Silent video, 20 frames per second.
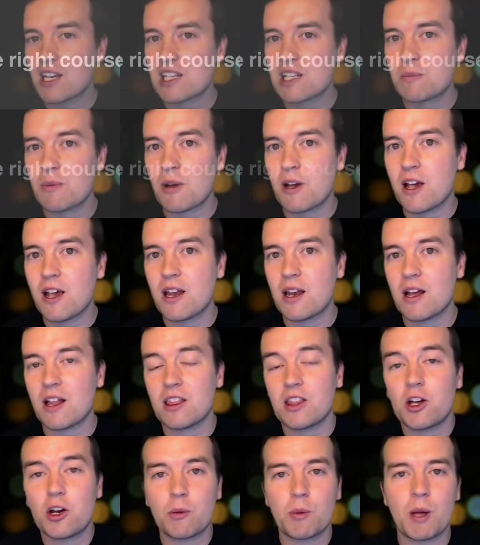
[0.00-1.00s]
explain a
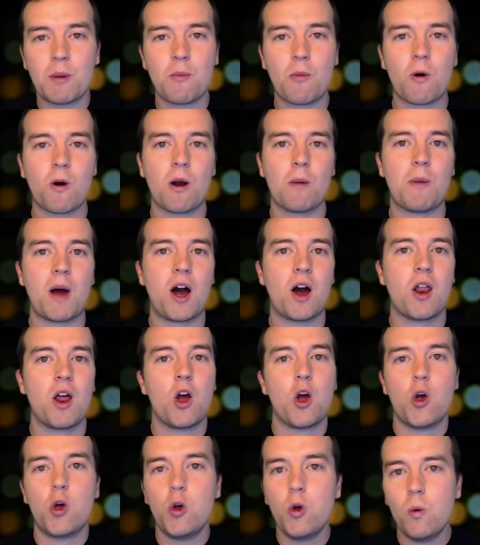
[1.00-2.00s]
little bit more about
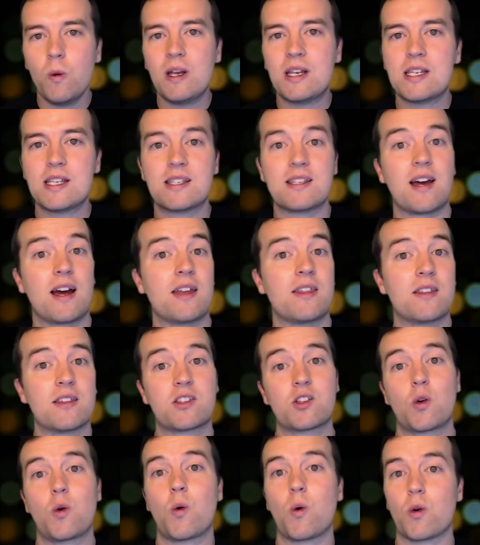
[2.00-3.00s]
who we designed
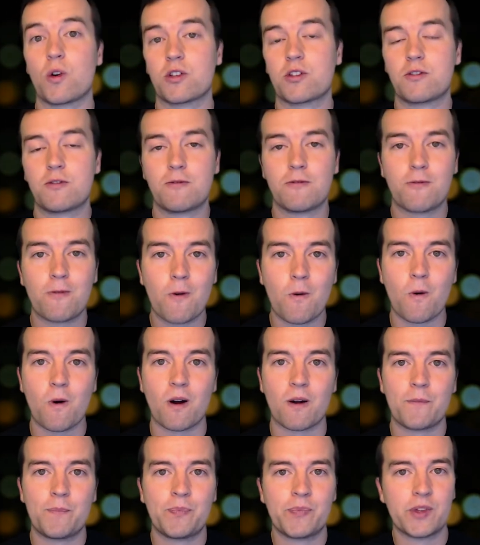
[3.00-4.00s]
this course
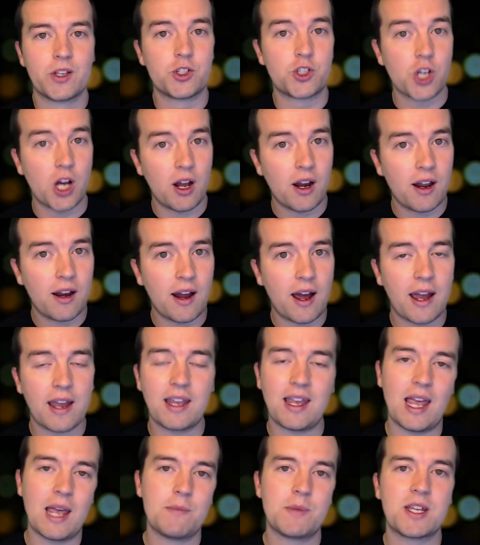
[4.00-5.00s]
for. John and I
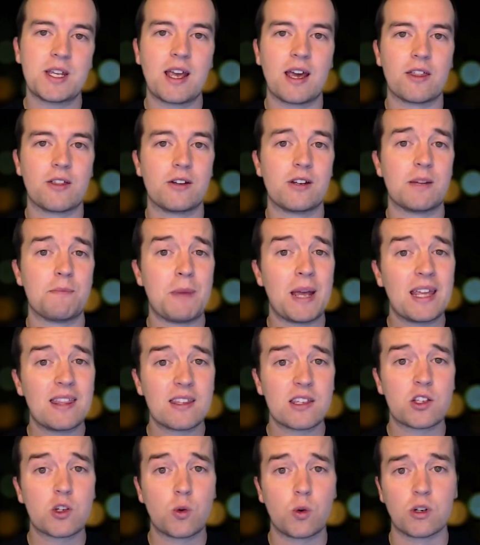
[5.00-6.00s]
came together to make
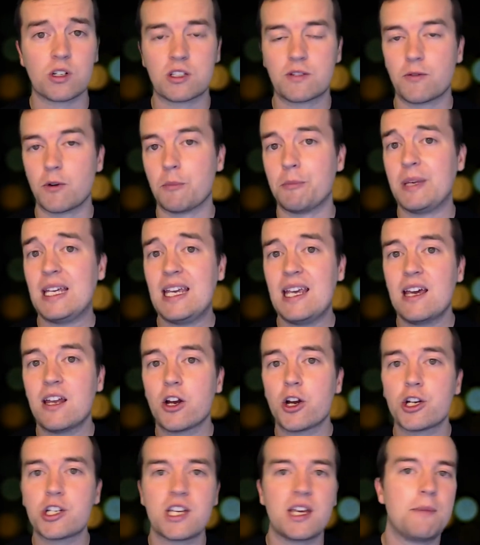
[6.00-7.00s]
this course for
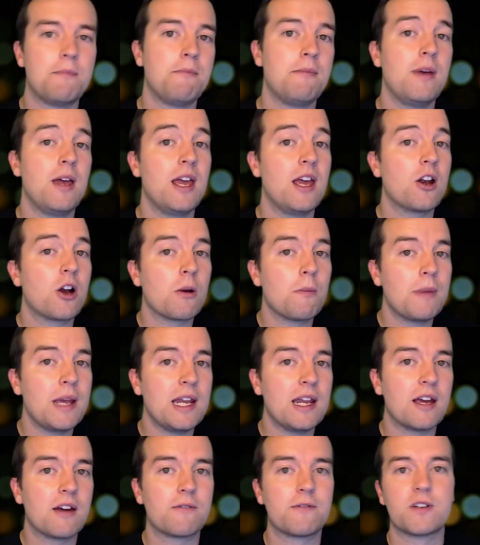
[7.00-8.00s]
beginner to
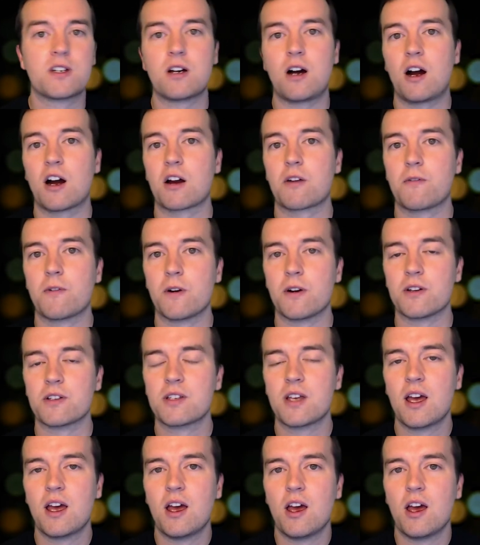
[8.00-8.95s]
intermediate photographers